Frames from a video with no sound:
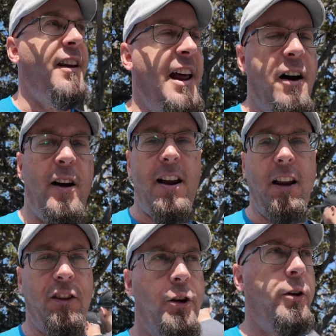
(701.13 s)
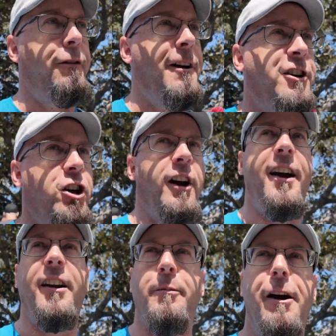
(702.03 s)
Now heading through
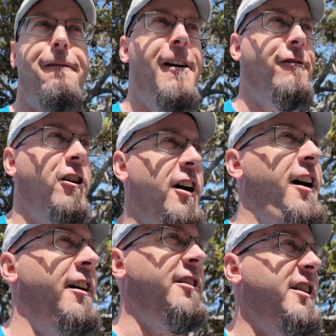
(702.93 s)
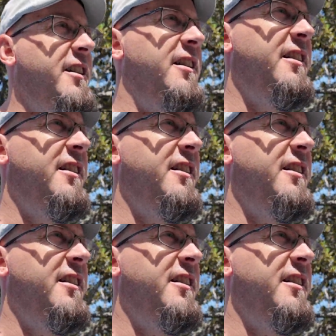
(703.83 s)
Adventureland, my favorite land.